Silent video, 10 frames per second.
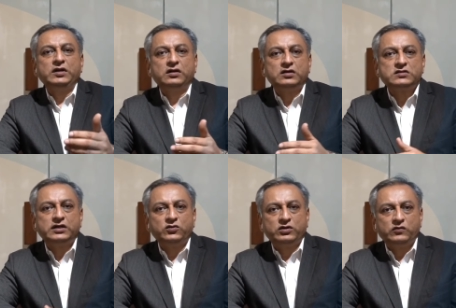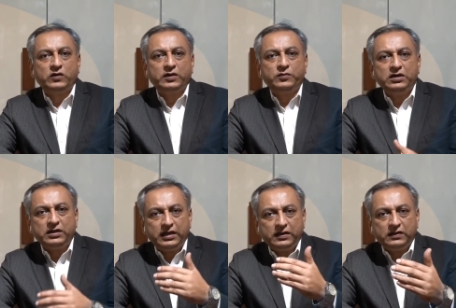understand your environment
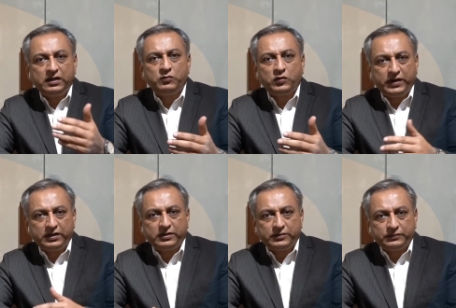and then provide it.